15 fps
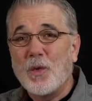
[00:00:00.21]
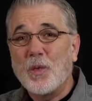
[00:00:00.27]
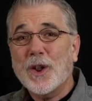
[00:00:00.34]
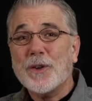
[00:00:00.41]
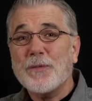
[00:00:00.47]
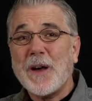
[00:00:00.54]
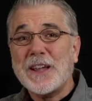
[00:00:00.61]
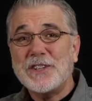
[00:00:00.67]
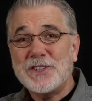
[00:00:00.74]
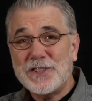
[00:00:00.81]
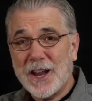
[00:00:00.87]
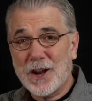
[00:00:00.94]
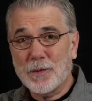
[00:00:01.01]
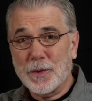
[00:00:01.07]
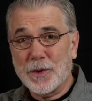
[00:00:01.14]
What if I
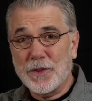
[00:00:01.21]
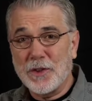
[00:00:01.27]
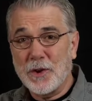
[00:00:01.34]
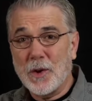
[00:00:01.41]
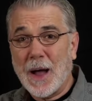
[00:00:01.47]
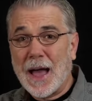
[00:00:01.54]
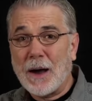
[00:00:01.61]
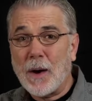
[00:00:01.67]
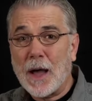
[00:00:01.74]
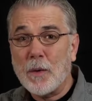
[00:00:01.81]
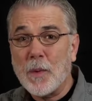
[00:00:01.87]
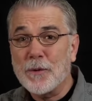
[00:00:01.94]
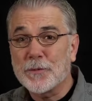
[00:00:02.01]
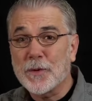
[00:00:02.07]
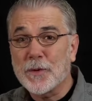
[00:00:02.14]
shared with you how I
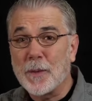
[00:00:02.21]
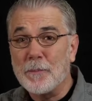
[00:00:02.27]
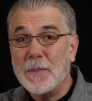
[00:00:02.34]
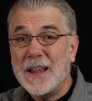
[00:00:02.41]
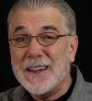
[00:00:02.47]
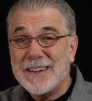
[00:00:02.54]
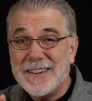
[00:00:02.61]
went from